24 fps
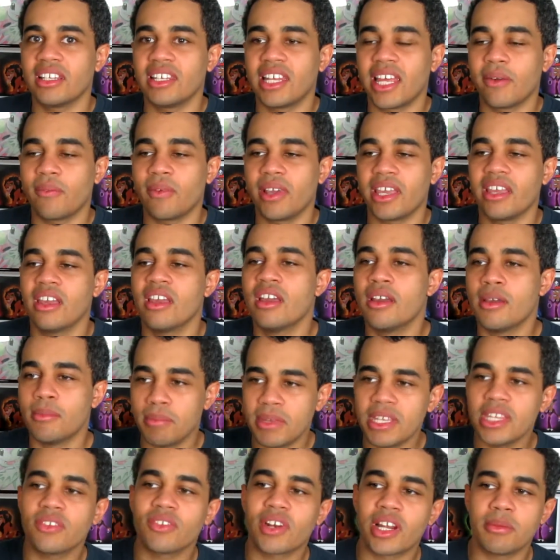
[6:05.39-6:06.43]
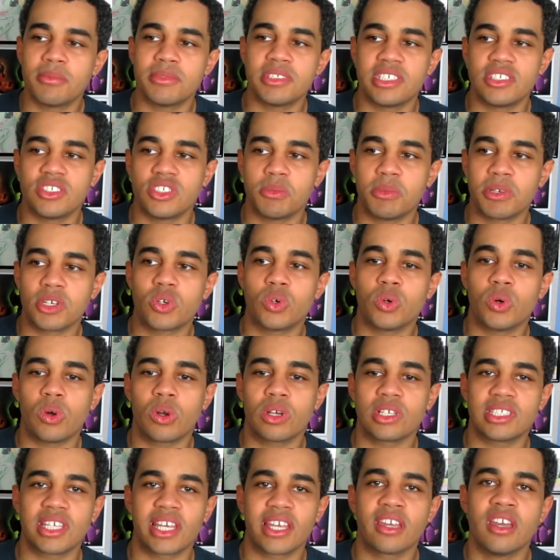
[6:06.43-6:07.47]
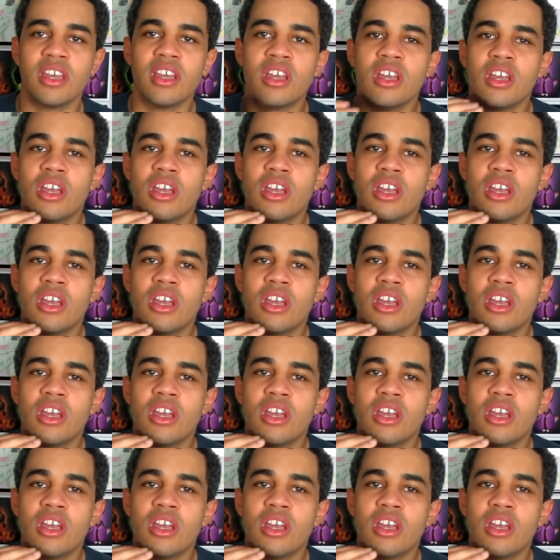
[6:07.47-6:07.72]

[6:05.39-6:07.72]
in that way, Meet the Robinsons would be cool, because, like,